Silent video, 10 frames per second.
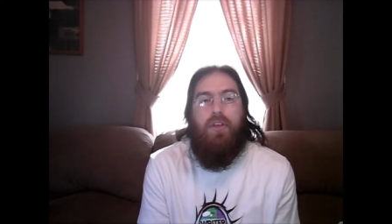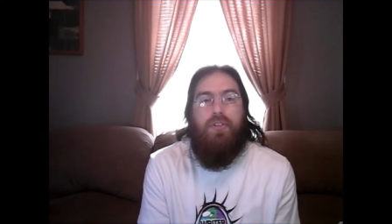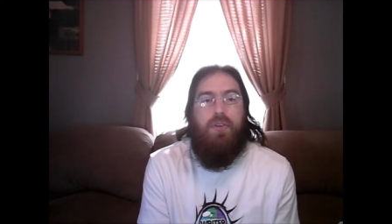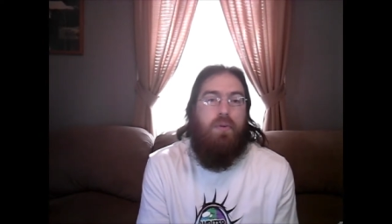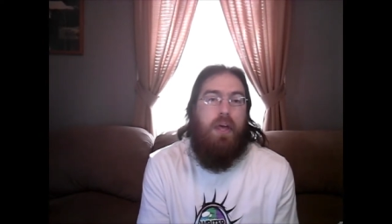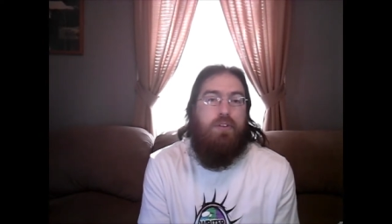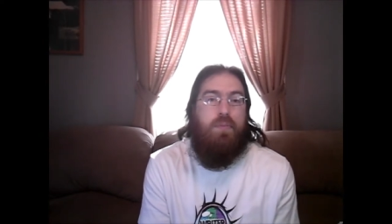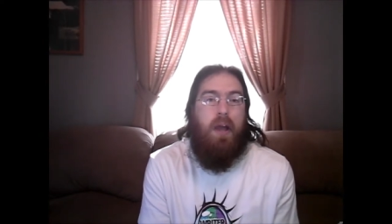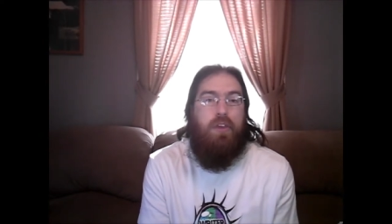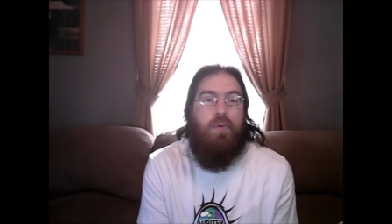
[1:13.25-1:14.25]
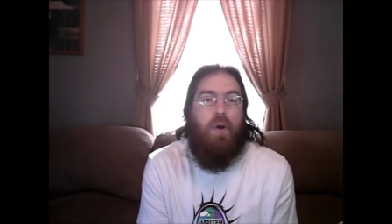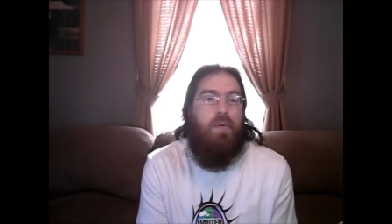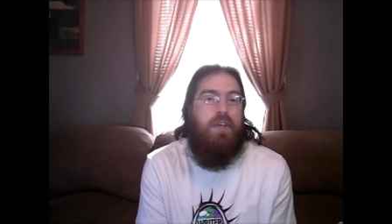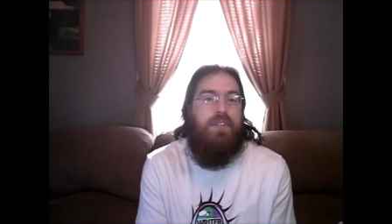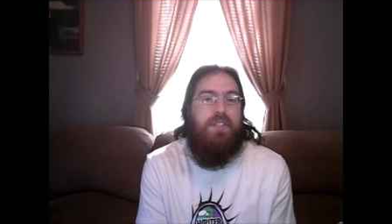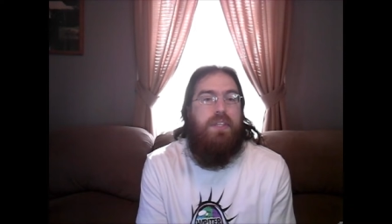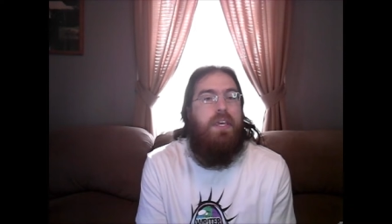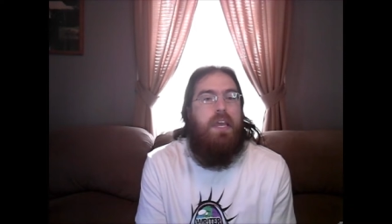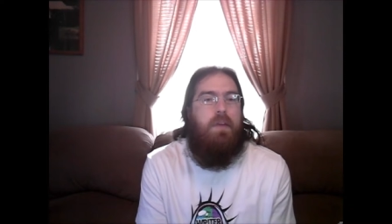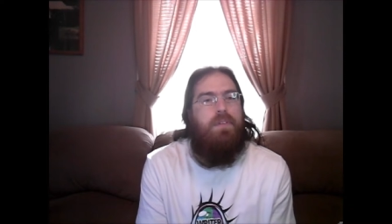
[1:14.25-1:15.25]
So that's why you always see
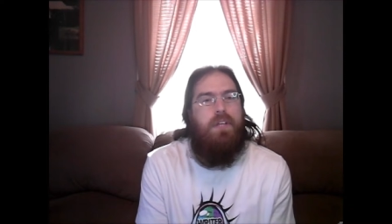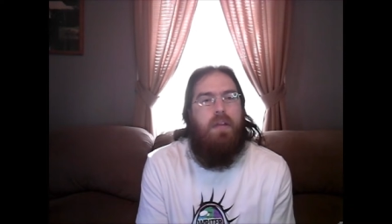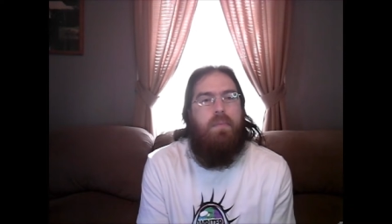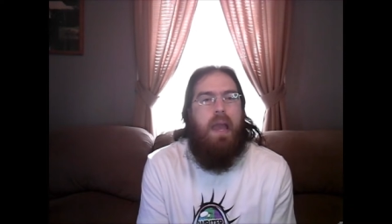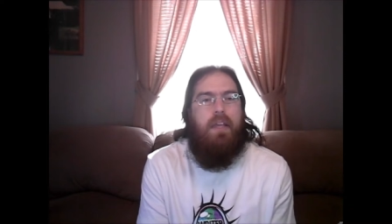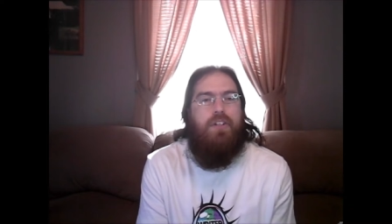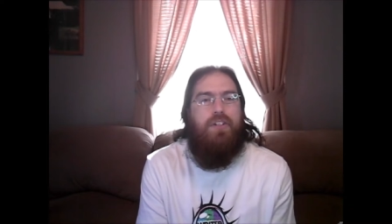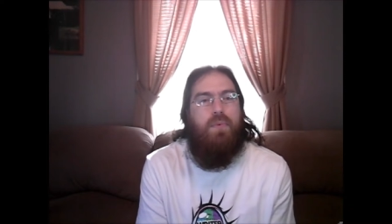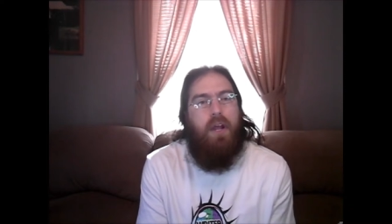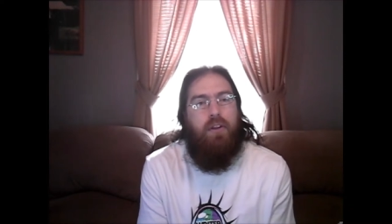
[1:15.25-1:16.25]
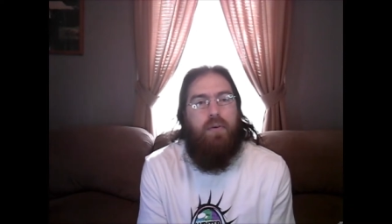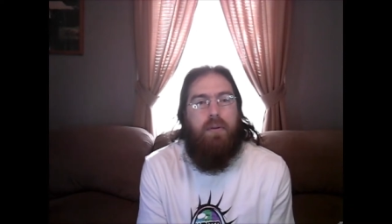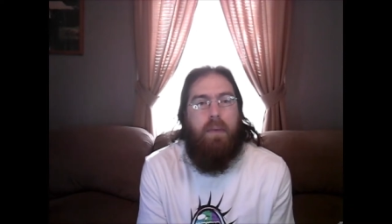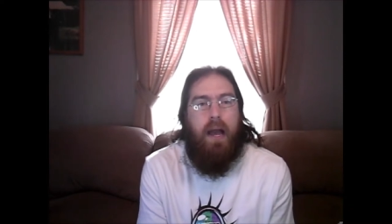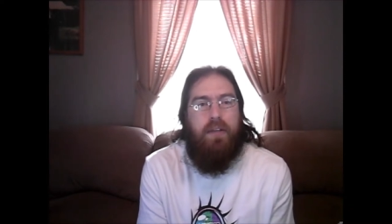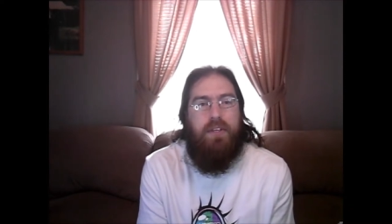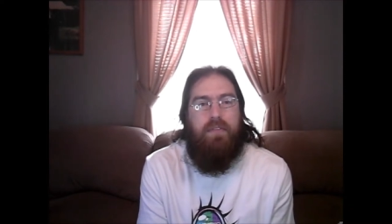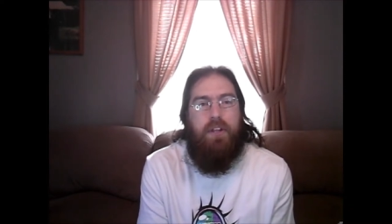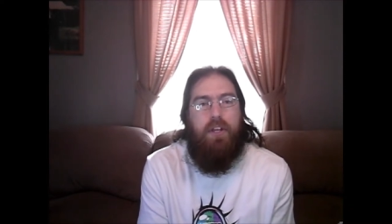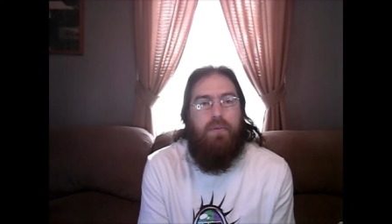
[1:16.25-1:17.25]
the Amazon packages when I do unboxing
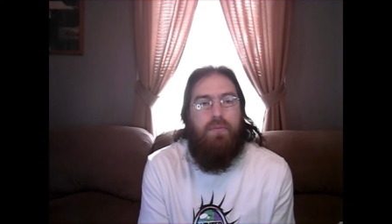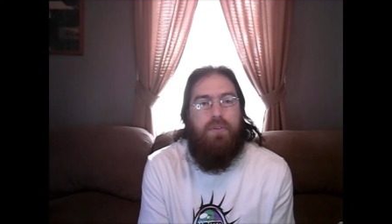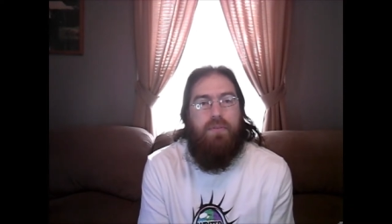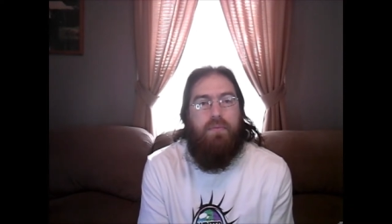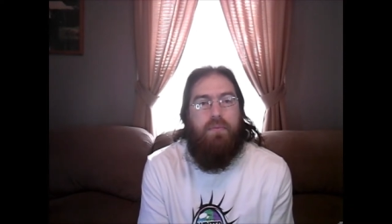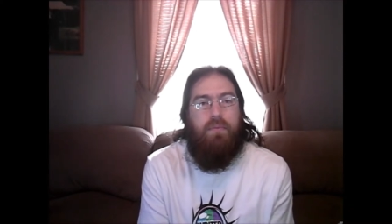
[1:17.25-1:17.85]
videos.